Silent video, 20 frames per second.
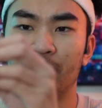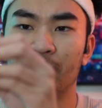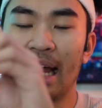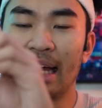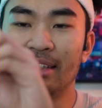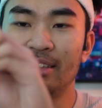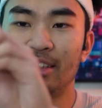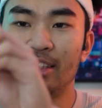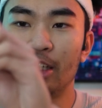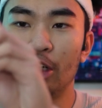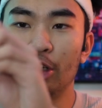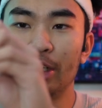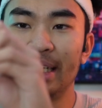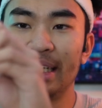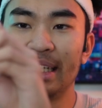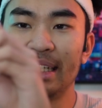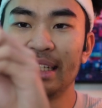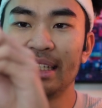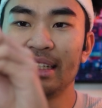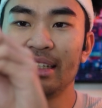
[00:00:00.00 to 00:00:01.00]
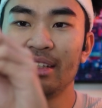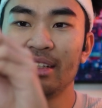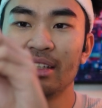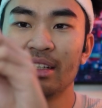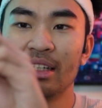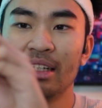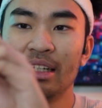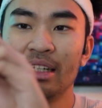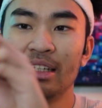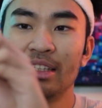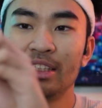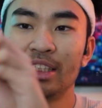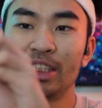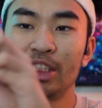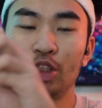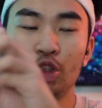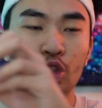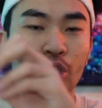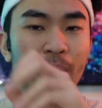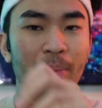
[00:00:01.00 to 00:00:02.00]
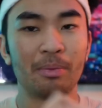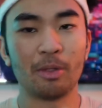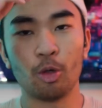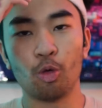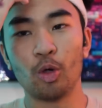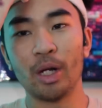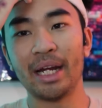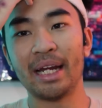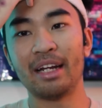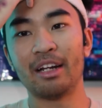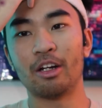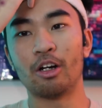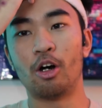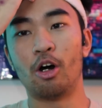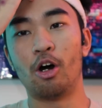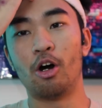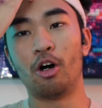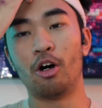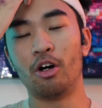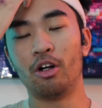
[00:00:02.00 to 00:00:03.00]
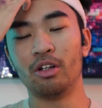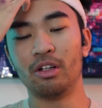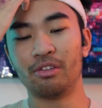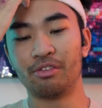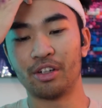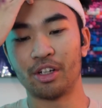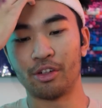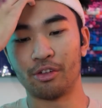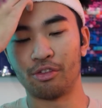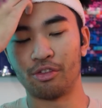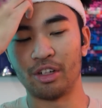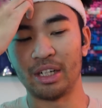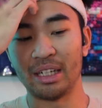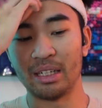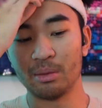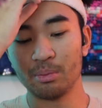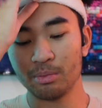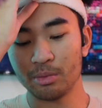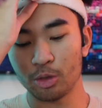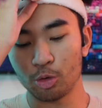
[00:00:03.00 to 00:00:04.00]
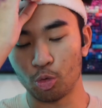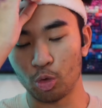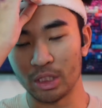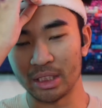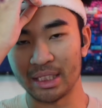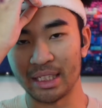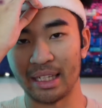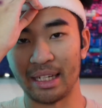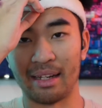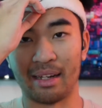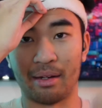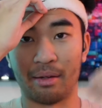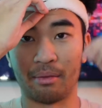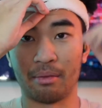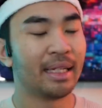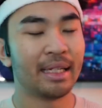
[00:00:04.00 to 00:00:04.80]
And so he stripped away all of her freedoms once again.